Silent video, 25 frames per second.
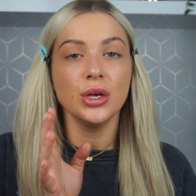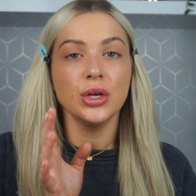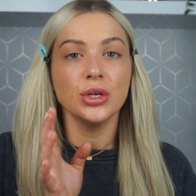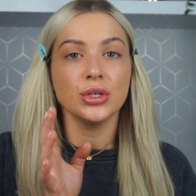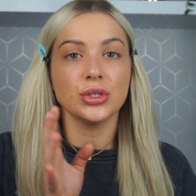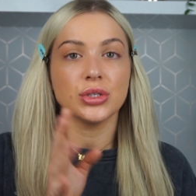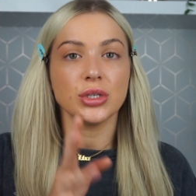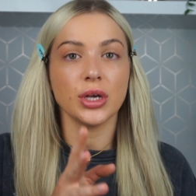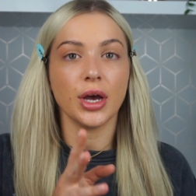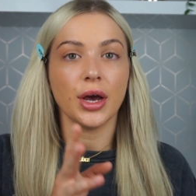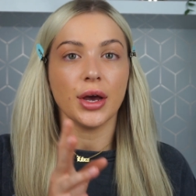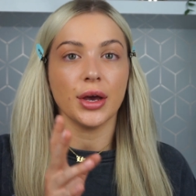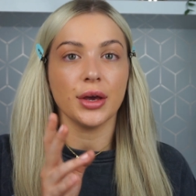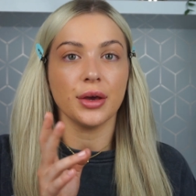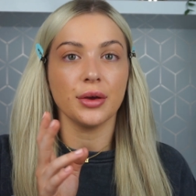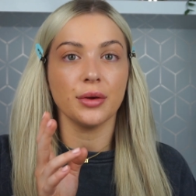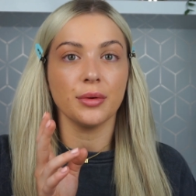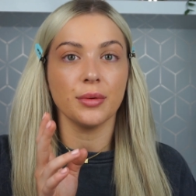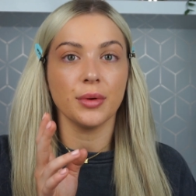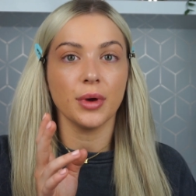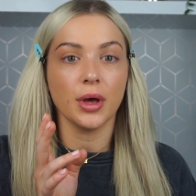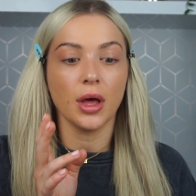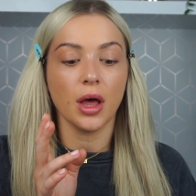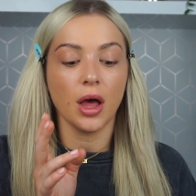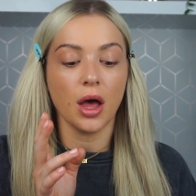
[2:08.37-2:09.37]
So
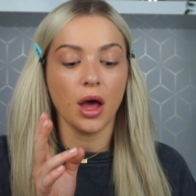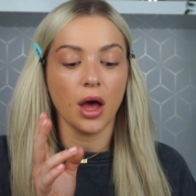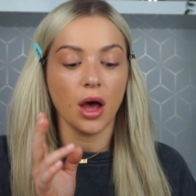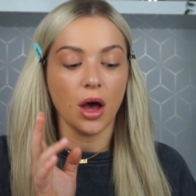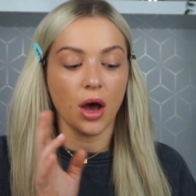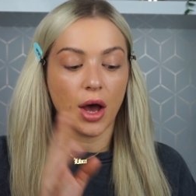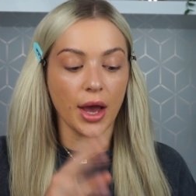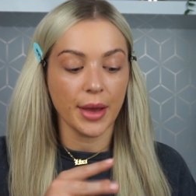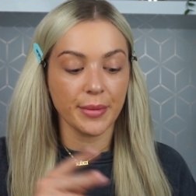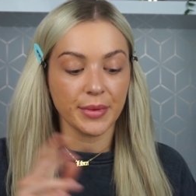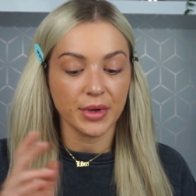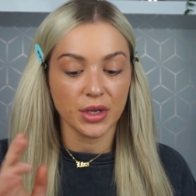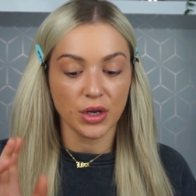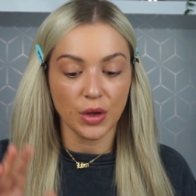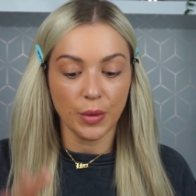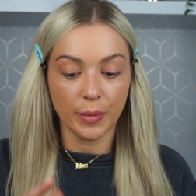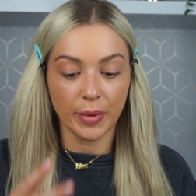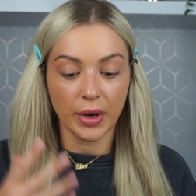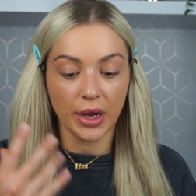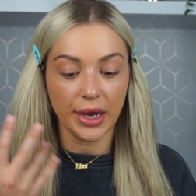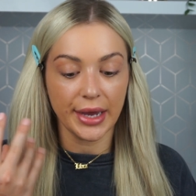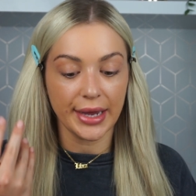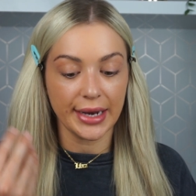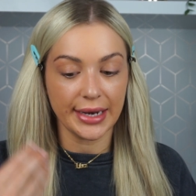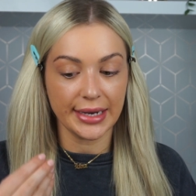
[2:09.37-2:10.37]
I'm going to
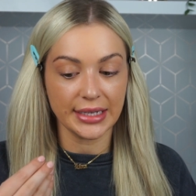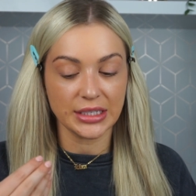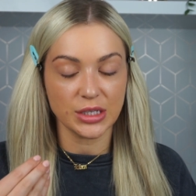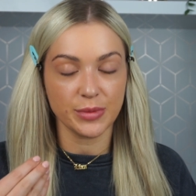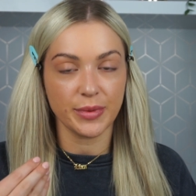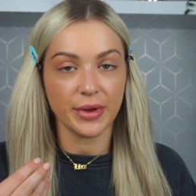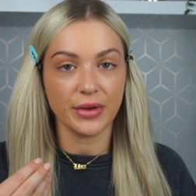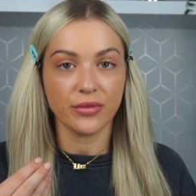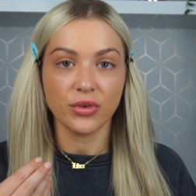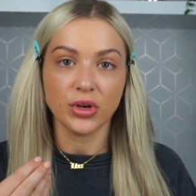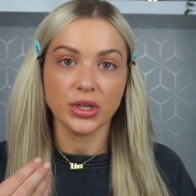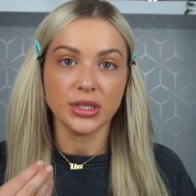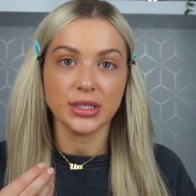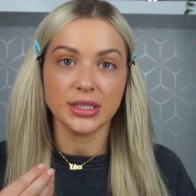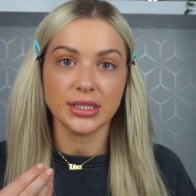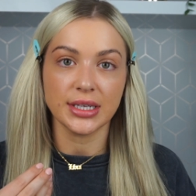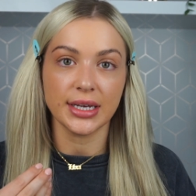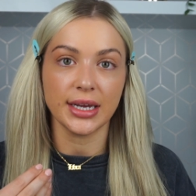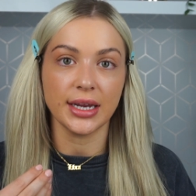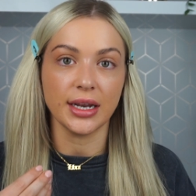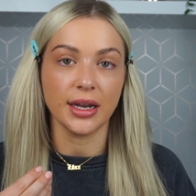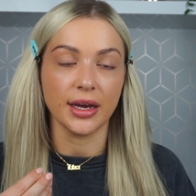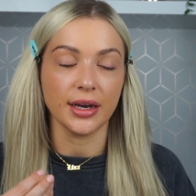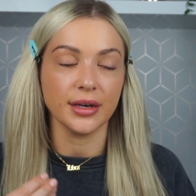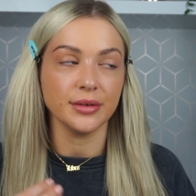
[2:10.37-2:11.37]
apply a little bit of
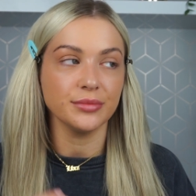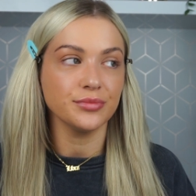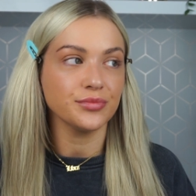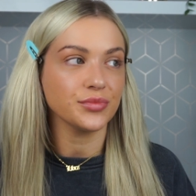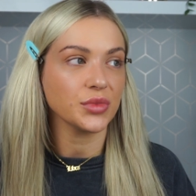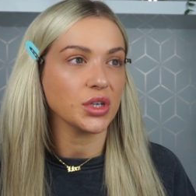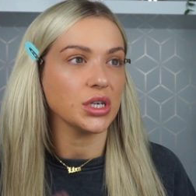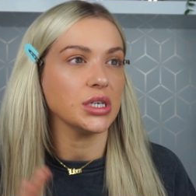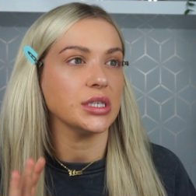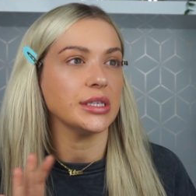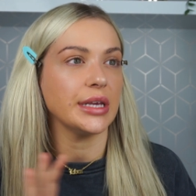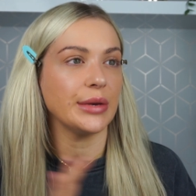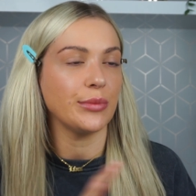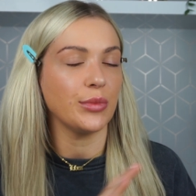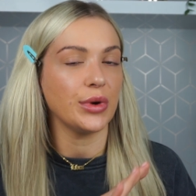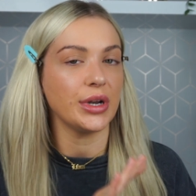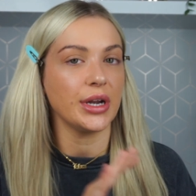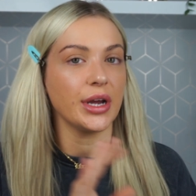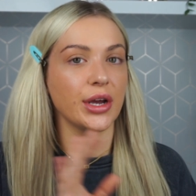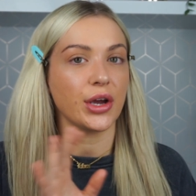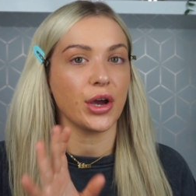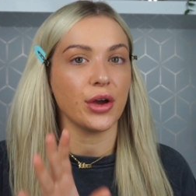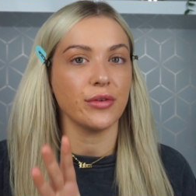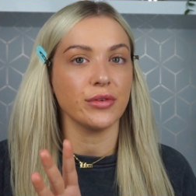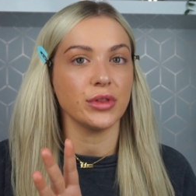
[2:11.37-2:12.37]
concealer because then when
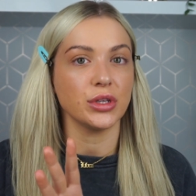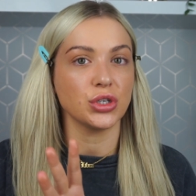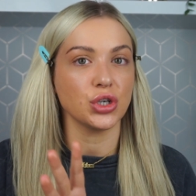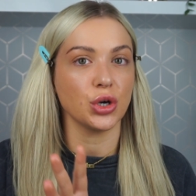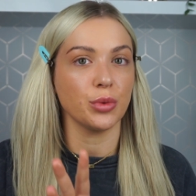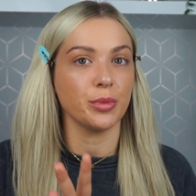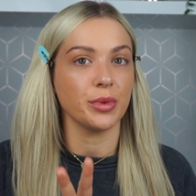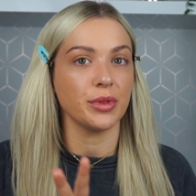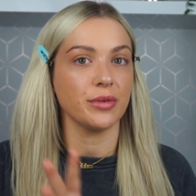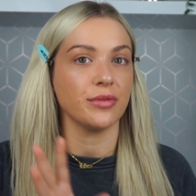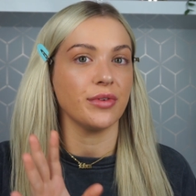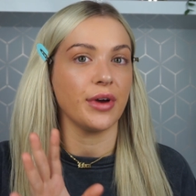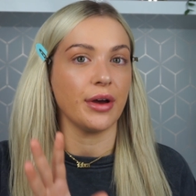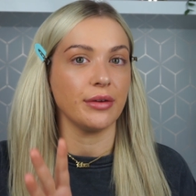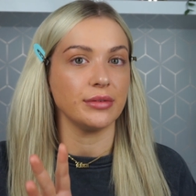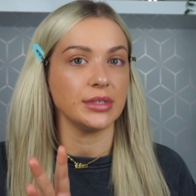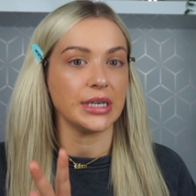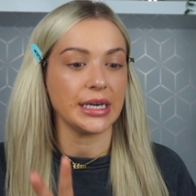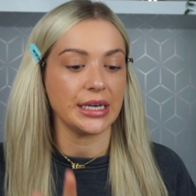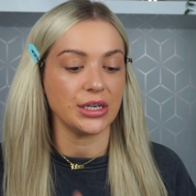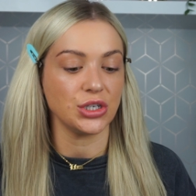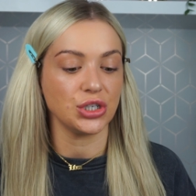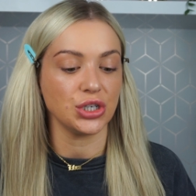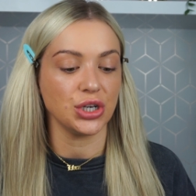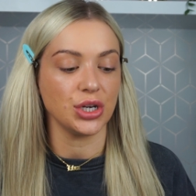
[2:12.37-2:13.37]
I go over the top of the
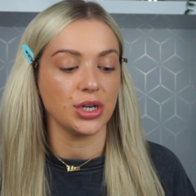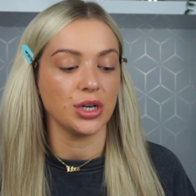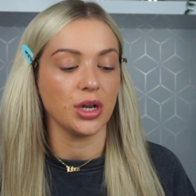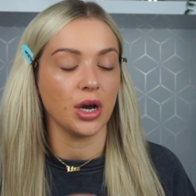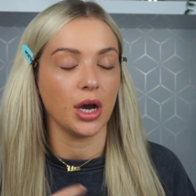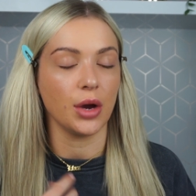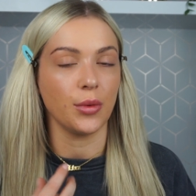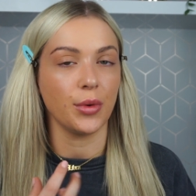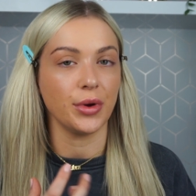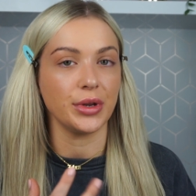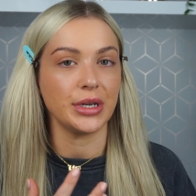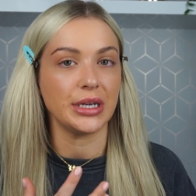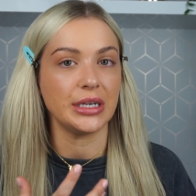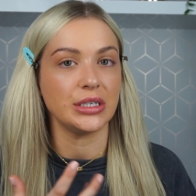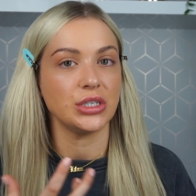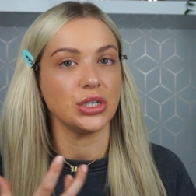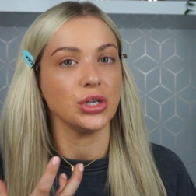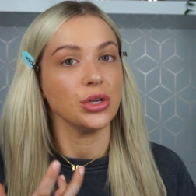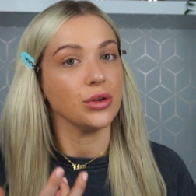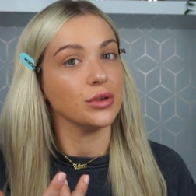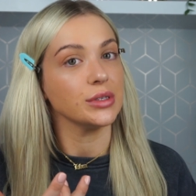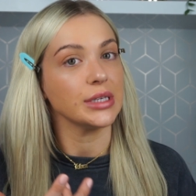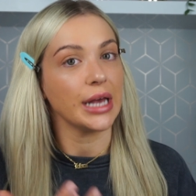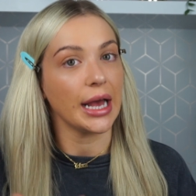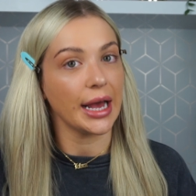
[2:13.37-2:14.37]
foundation, I won't need to
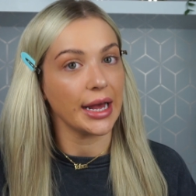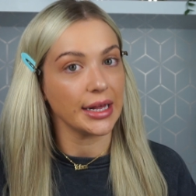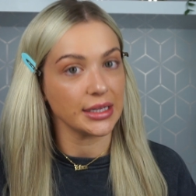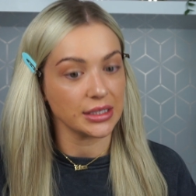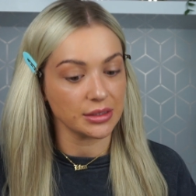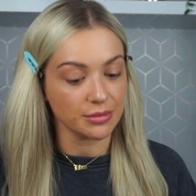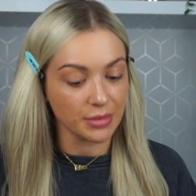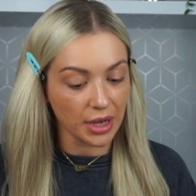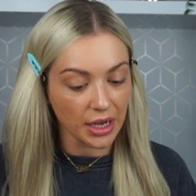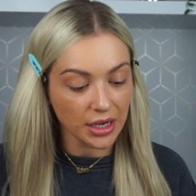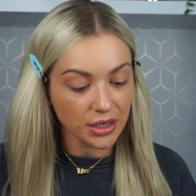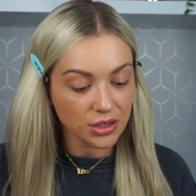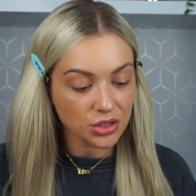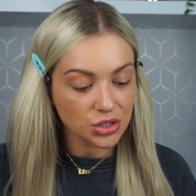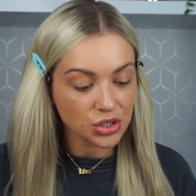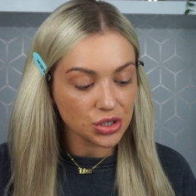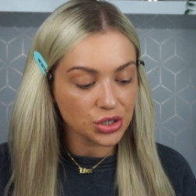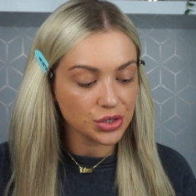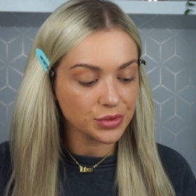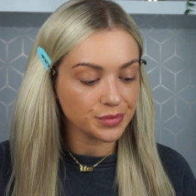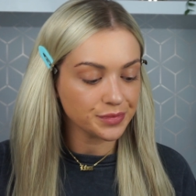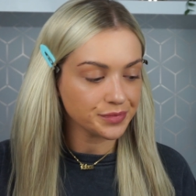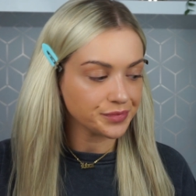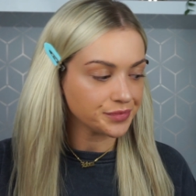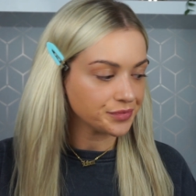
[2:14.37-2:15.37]
use as
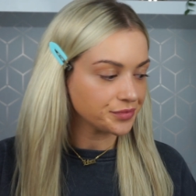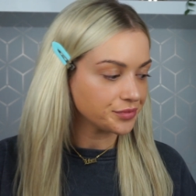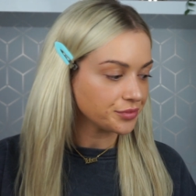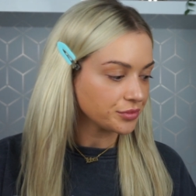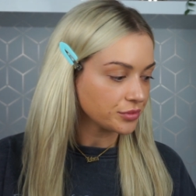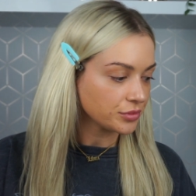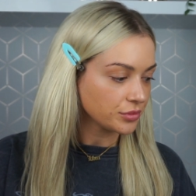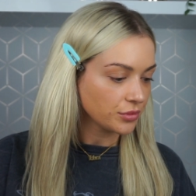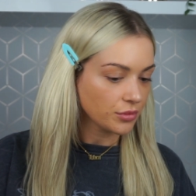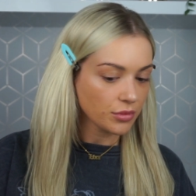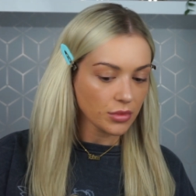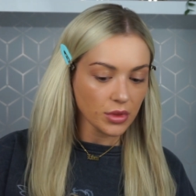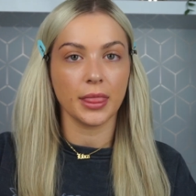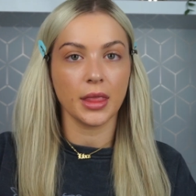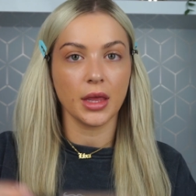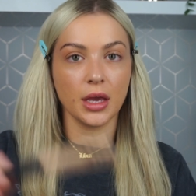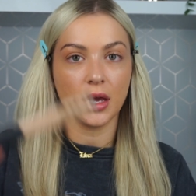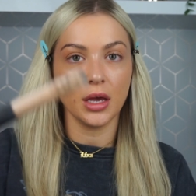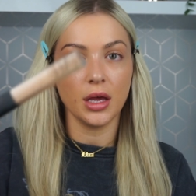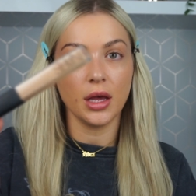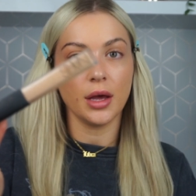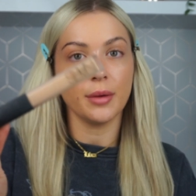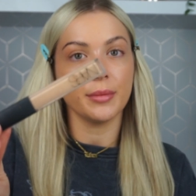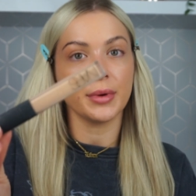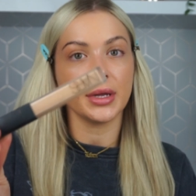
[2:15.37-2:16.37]
much.
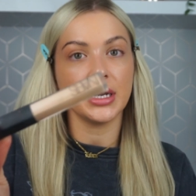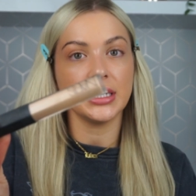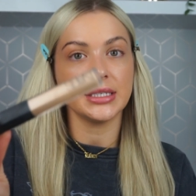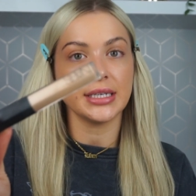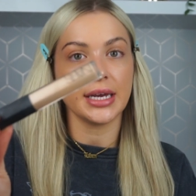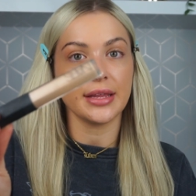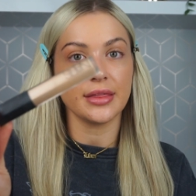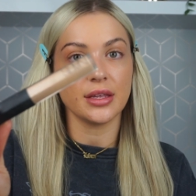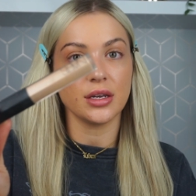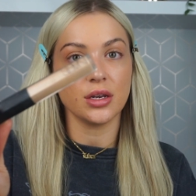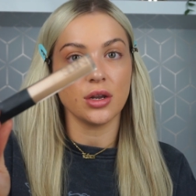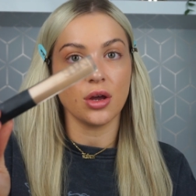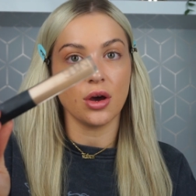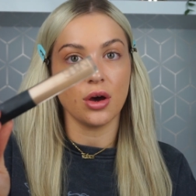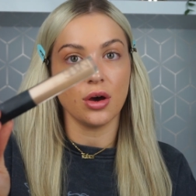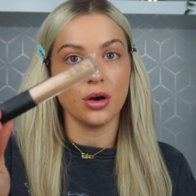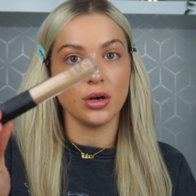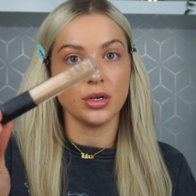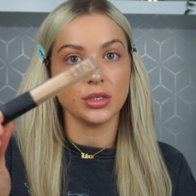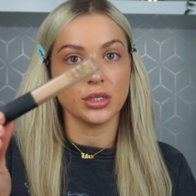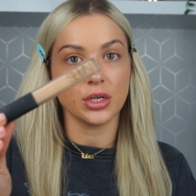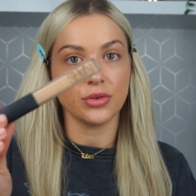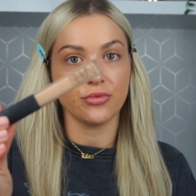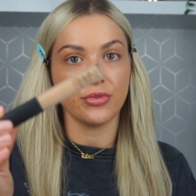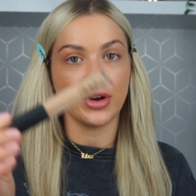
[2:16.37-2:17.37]
I'm going to take the
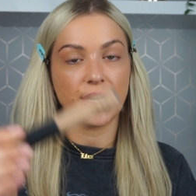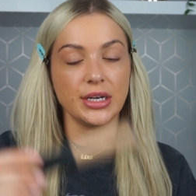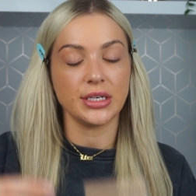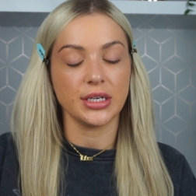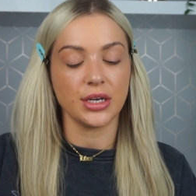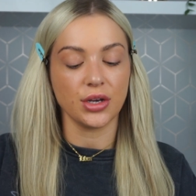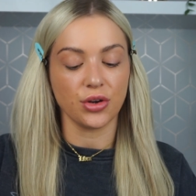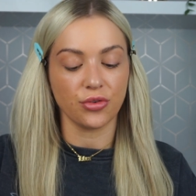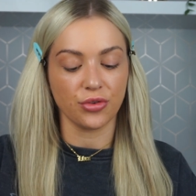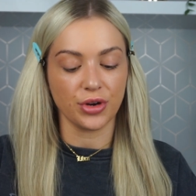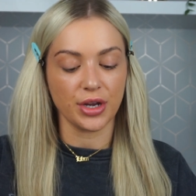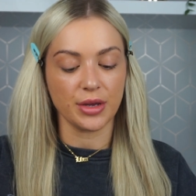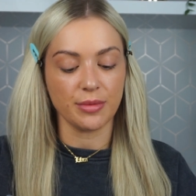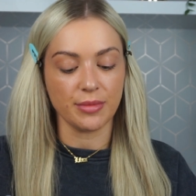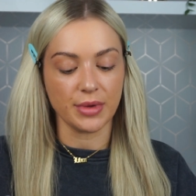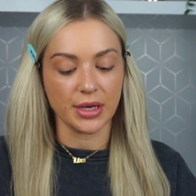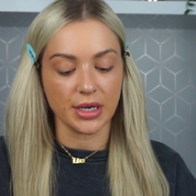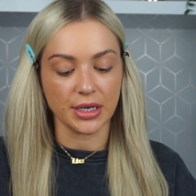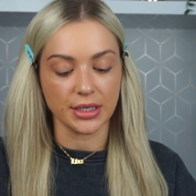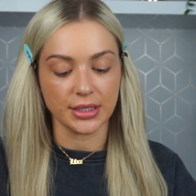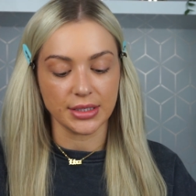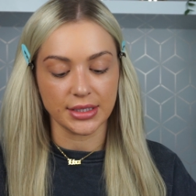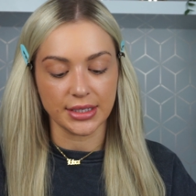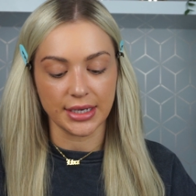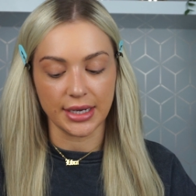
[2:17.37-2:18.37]
NARS Radiant Creamy
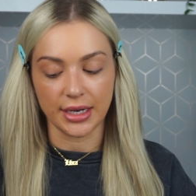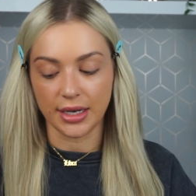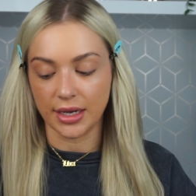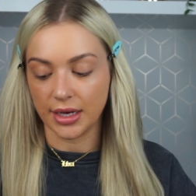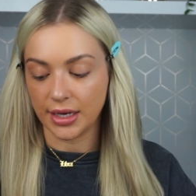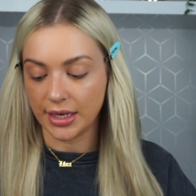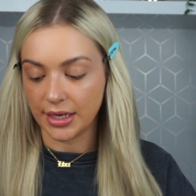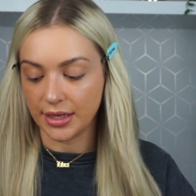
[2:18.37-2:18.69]
Concealer